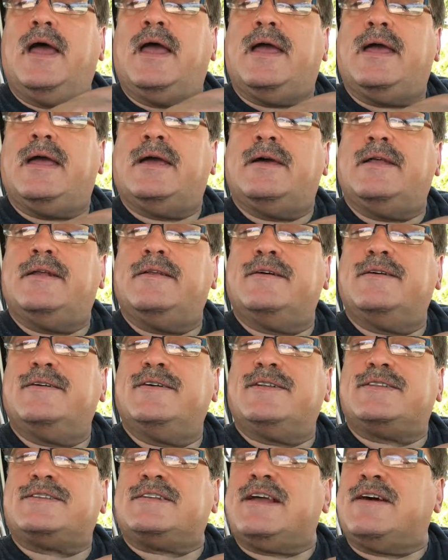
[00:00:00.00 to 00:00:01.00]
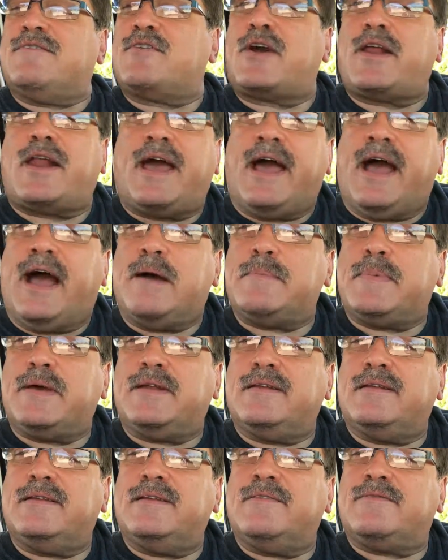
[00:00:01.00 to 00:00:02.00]
And it's never going to
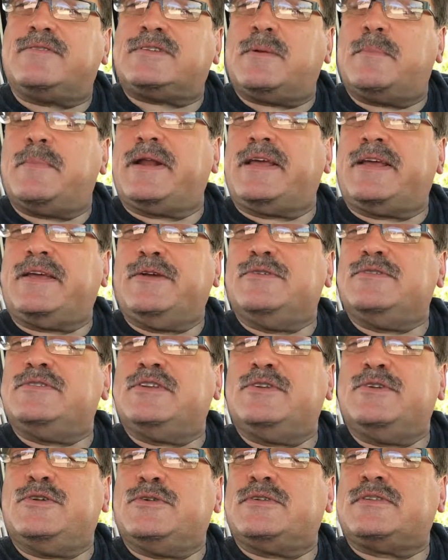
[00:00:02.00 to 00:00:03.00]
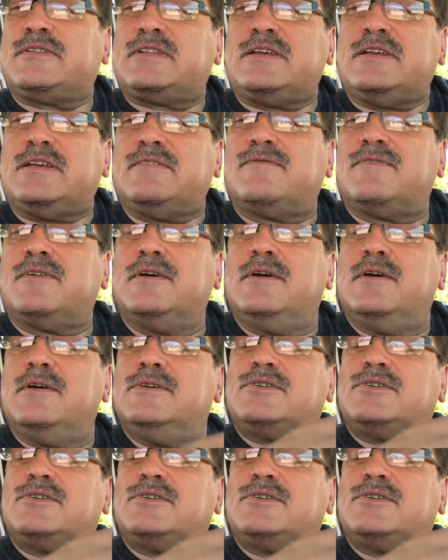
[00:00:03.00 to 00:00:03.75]
happen if somebody hears that you're a thief.